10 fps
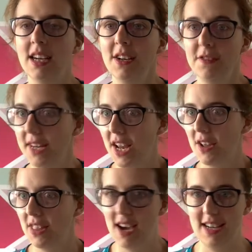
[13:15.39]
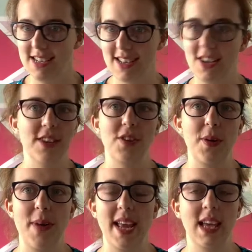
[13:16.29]
video that I decide I'm going to
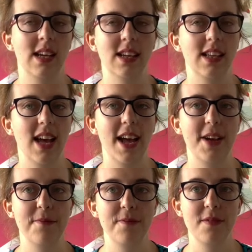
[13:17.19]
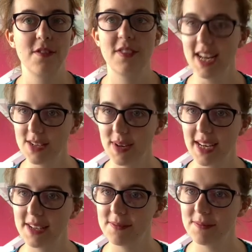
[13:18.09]
make for next week.